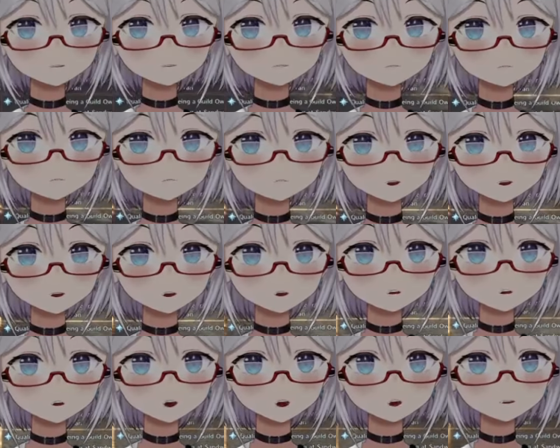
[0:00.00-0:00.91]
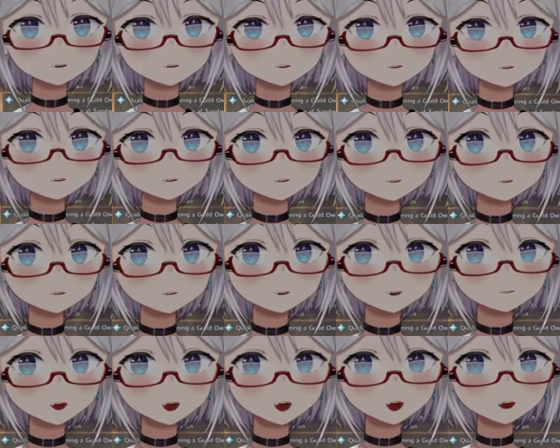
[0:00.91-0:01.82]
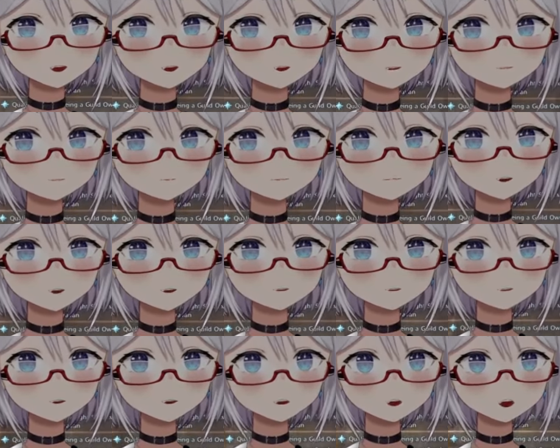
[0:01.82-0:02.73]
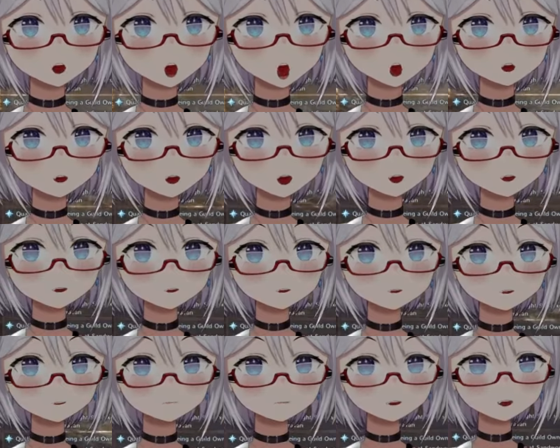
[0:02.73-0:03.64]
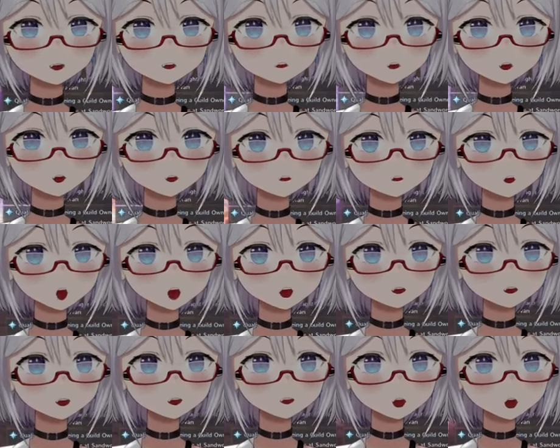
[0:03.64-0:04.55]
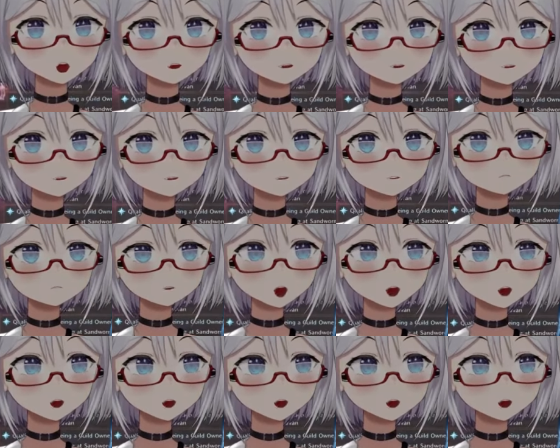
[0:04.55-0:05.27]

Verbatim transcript: we can do it. Uh, this is basically the whole fight. Somebody open the door for me. One of the